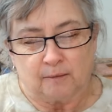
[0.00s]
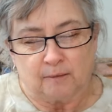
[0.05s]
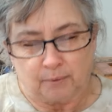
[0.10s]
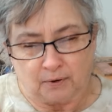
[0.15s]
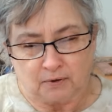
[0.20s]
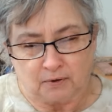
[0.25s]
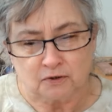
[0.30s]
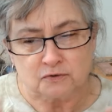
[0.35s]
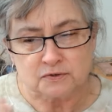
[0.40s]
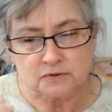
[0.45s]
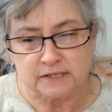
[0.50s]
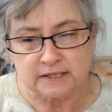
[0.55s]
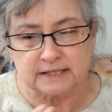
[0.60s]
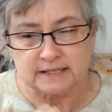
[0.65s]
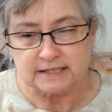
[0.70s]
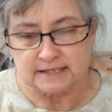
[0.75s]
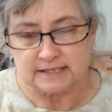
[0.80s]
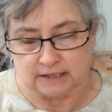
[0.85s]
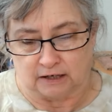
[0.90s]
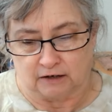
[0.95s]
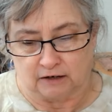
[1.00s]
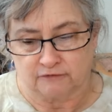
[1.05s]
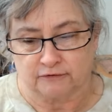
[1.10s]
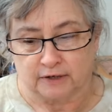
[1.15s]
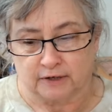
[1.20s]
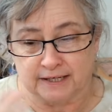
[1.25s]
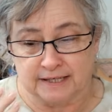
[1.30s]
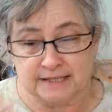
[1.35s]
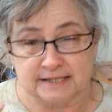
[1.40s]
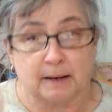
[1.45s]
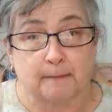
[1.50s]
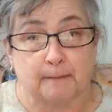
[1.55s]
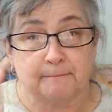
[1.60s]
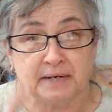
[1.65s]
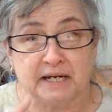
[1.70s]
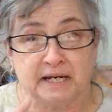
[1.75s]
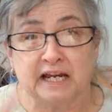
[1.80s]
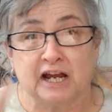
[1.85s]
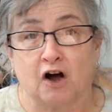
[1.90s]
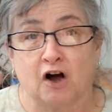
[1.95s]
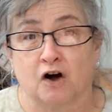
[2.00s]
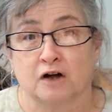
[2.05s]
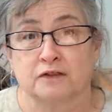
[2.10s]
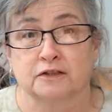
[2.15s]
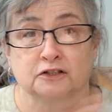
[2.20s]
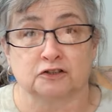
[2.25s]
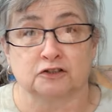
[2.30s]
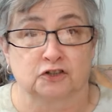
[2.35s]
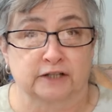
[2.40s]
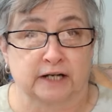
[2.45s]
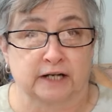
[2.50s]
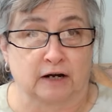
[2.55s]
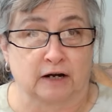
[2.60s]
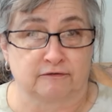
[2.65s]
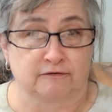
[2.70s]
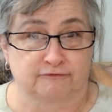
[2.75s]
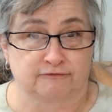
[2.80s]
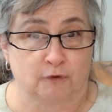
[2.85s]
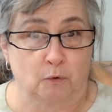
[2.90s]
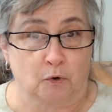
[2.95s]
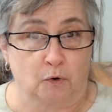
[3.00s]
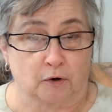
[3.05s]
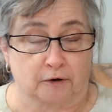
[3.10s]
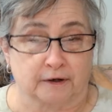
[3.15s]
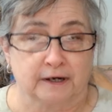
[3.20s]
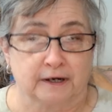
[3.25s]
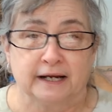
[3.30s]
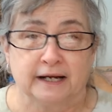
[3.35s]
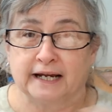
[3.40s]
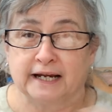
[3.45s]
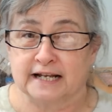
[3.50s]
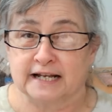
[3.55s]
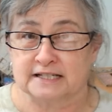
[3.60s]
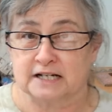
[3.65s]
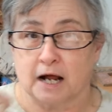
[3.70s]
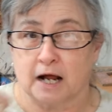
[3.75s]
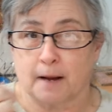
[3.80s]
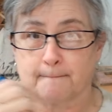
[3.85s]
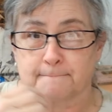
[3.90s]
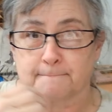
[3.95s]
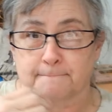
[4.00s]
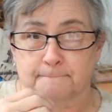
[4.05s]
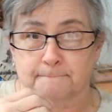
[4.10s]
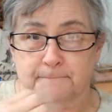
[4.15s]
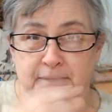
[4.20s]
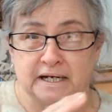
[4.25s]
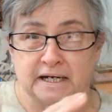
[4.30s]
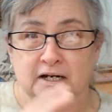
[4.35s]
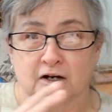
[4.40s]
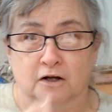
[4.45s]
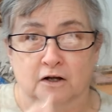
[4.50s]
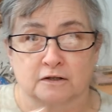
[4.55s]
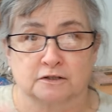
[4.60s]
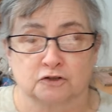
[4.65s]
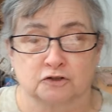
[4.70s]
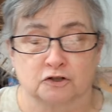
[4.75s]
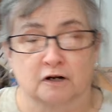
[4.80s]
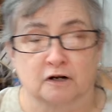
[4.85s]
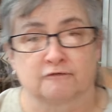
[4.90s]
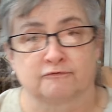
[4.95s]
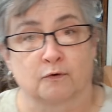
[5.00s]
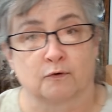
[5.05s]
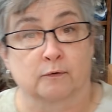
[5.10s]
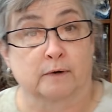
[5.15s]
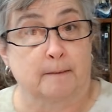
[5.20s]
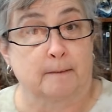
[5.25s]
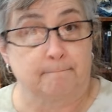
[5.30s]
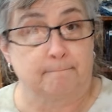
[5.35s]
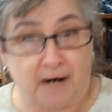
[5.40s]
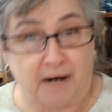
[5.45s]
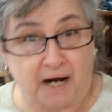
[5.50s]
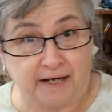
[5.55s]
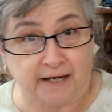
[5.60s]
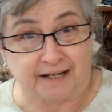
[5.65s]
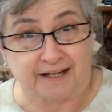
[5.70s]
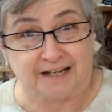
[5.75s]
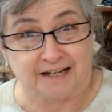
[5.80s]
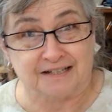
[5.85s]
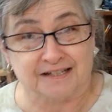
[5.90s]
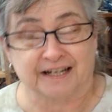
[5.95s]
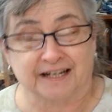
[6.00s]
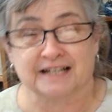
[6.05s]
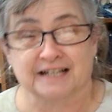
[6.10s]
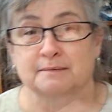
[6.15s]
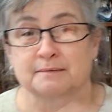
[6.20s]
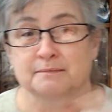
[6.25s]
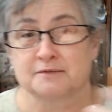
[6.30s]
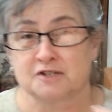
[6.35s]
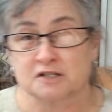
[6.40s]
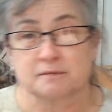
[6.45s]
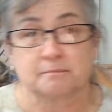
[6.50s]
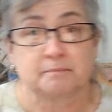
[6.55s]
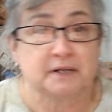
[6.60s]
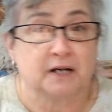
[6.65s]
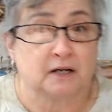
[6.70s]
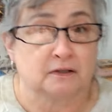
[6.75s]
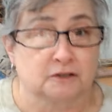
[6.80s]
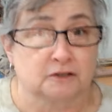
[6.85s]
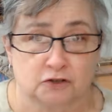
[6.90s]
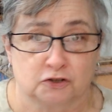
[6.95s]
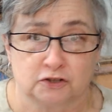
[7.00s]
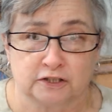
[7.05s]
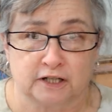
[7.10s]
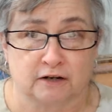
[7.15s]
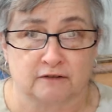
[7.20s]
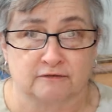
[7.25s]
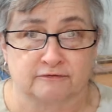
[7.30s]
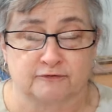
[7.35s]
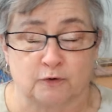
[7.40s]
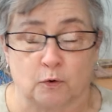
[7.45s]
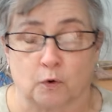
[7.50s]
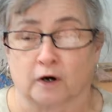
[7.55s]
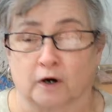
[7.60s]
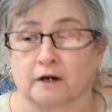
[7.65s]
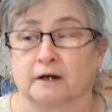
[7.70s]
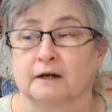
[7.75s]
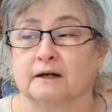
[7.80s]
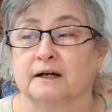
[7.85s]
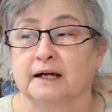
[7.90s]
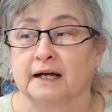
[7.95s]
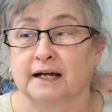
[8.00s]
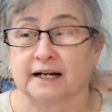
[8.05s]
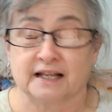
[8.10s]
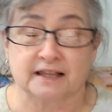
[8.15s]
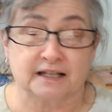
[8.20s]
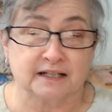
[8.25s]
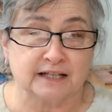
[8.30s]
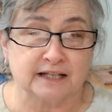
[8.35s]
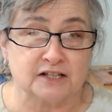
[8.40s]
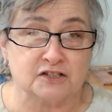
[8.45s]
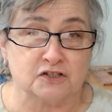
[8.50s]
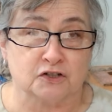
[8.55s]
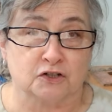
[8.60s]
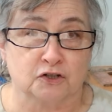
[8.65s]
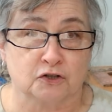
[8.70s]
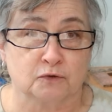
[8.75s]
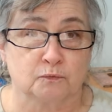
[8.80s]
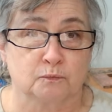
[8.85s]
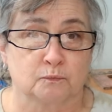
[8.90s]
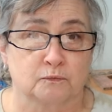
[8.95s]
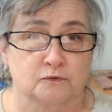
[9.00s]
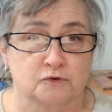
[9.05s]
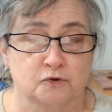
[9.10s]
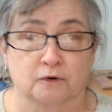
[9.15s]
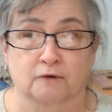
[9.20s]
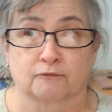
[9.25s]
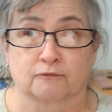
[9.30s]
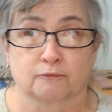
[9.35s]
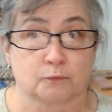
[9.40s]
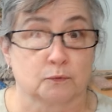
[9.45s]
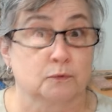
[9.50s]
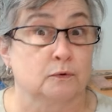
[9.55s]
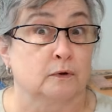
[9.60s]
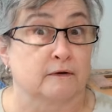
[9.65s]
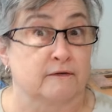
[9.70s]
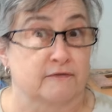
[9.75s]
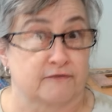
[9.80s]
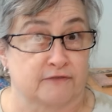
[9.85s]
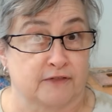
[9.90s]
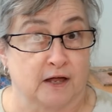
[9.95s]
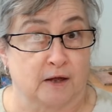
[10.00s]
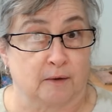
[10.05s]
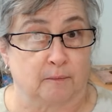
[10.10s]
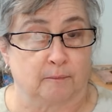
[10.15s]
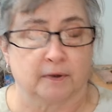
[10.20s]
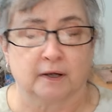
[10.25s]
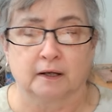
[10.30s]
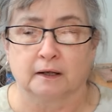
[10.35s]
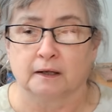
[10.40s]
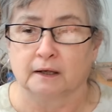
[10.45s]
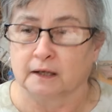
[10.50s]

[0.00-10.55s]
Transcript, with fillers: Bolos in itself is be on the lookout for. It's not be on the lookout for and buy it. It's just be on the lookout for. And I think that's a good sort of rule of thumb.